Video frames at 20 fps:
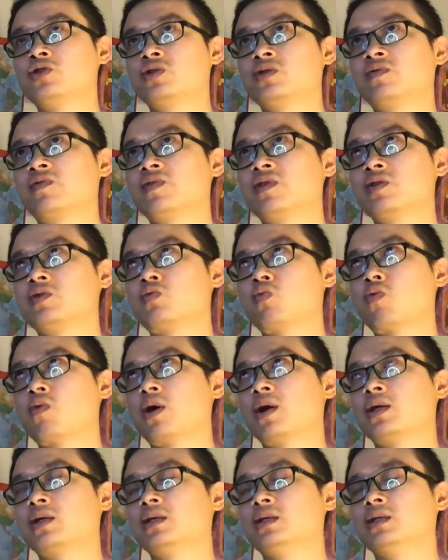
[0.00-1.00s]
finished
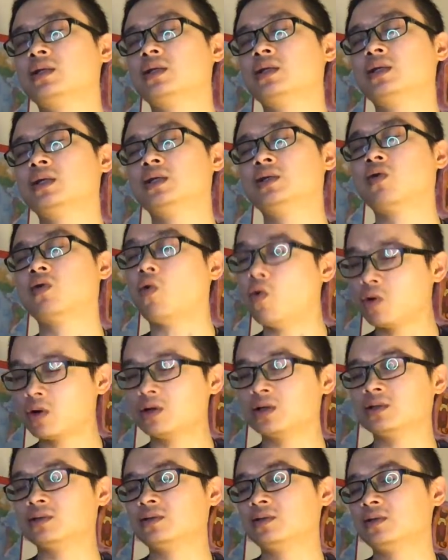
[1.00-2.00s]
one in
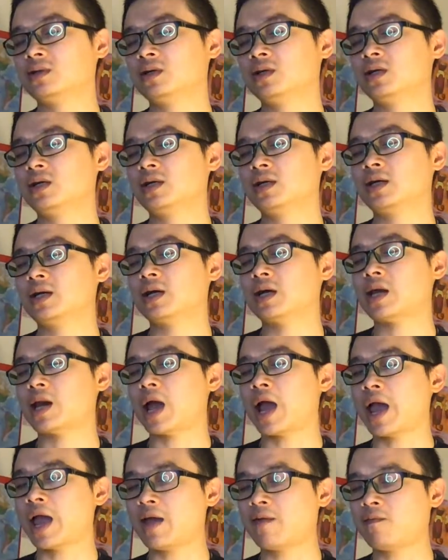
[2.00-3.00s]
Auckland, and
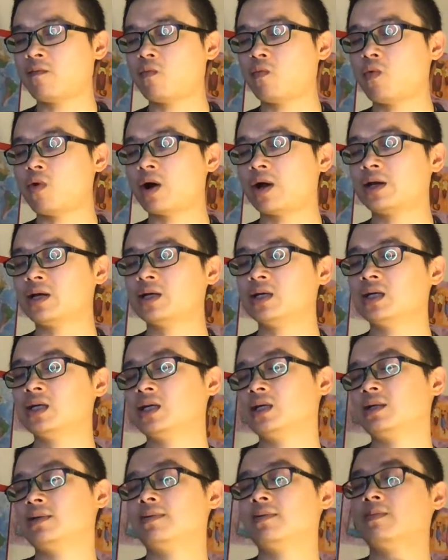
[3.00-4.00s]
I have one
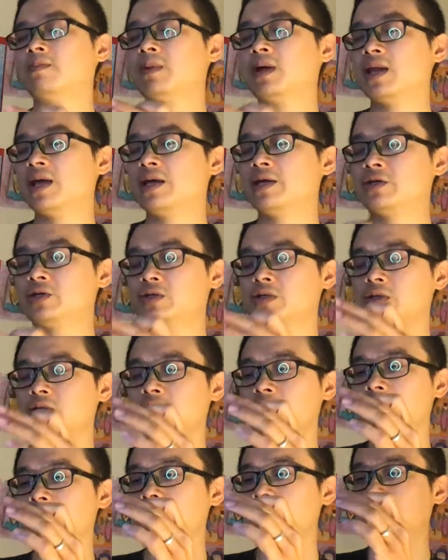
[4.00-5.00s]
in
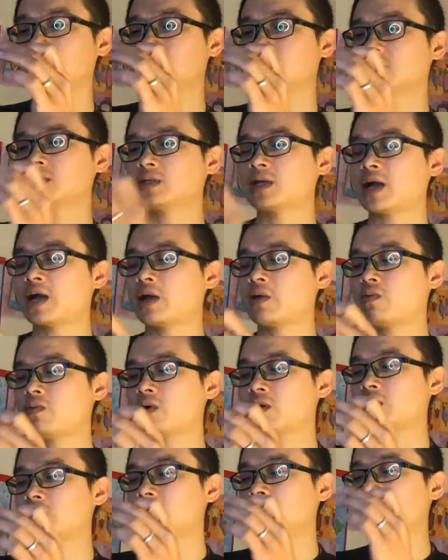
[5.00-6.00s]
Malaysia,
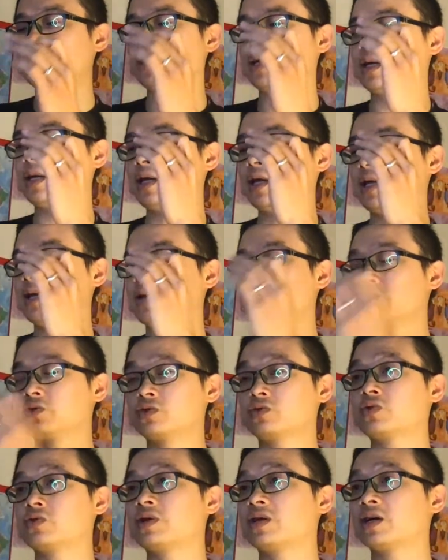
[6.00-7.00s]
Taiwan, and
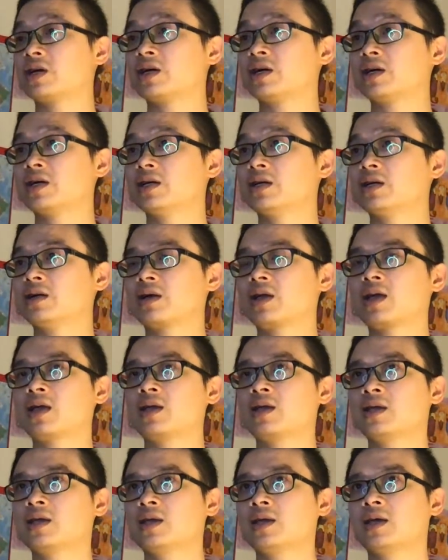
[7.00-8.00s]
Australia.
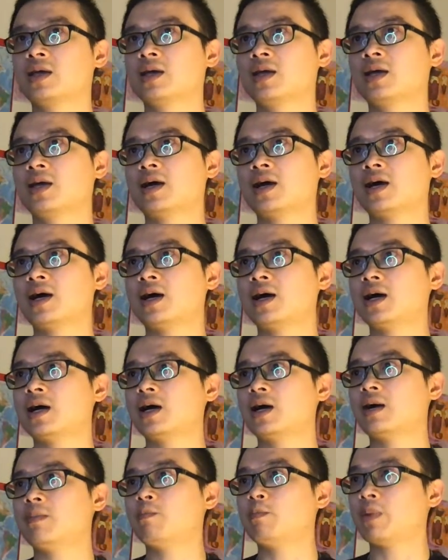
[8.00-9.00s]
Okay,
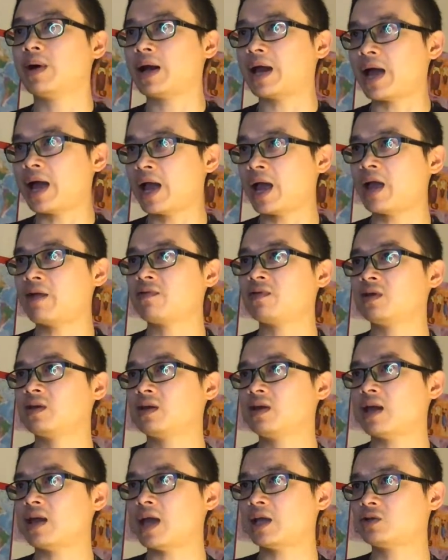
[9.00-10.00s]
but I
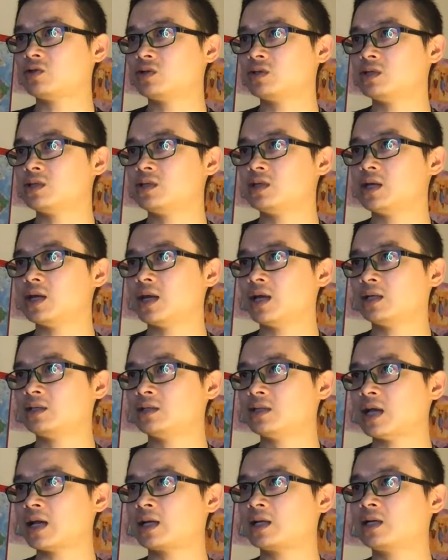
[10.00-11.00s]
haven't actually
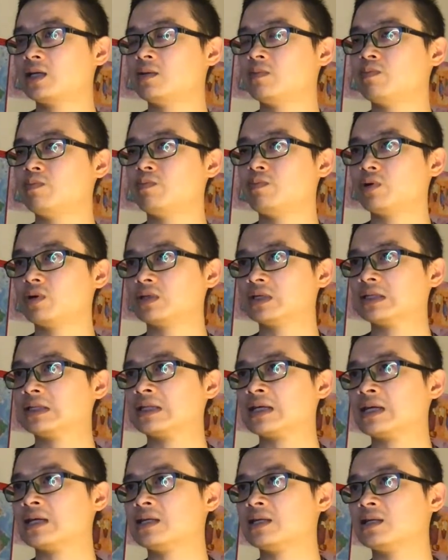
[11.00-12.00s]
exactly booked the
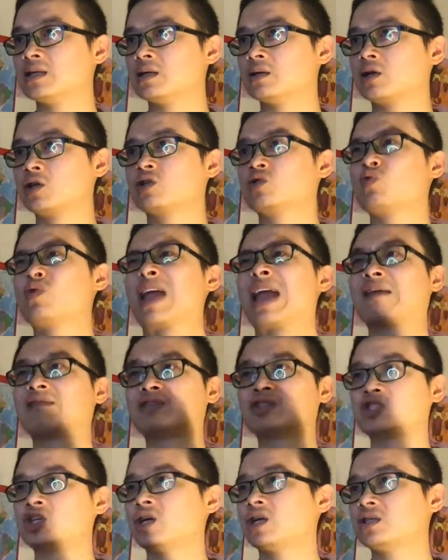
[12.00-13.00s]
date yet because we have to
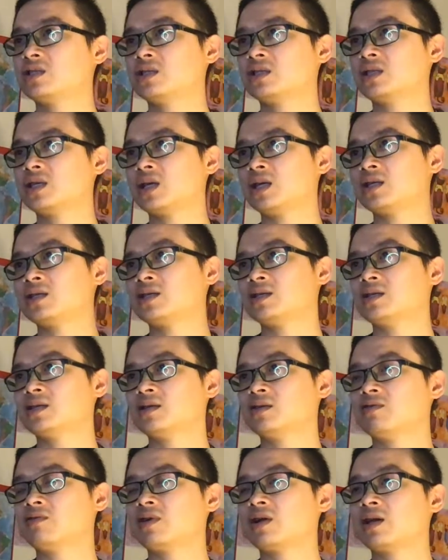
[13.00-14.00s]
change the date
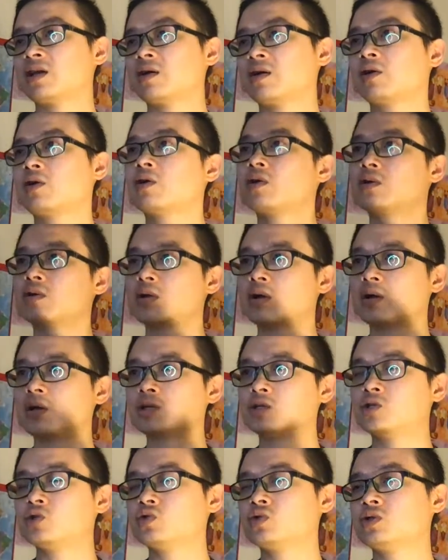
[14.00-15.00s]
right now
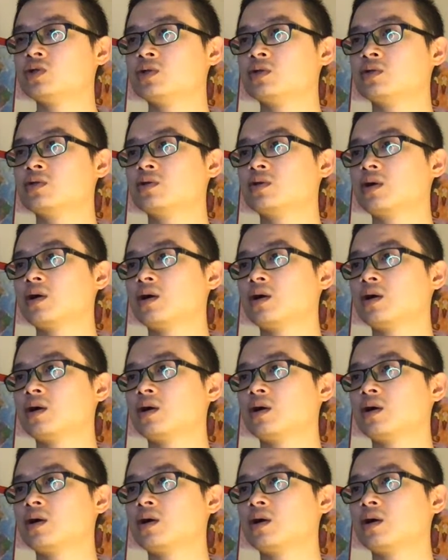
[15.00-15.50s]
due to